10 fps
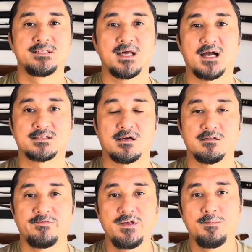tactile
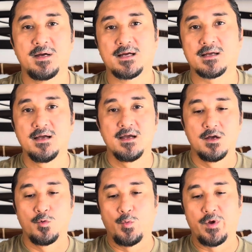feedback
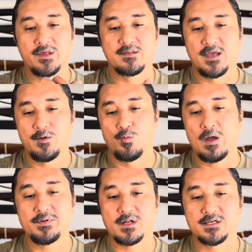with a
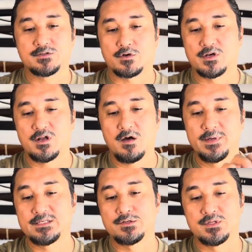weaponized
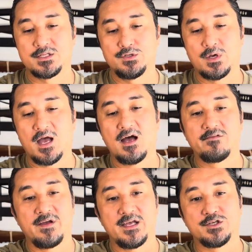ergonomics so that you
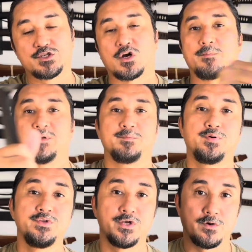have a sharpened
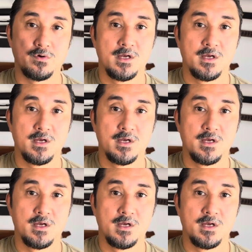puño.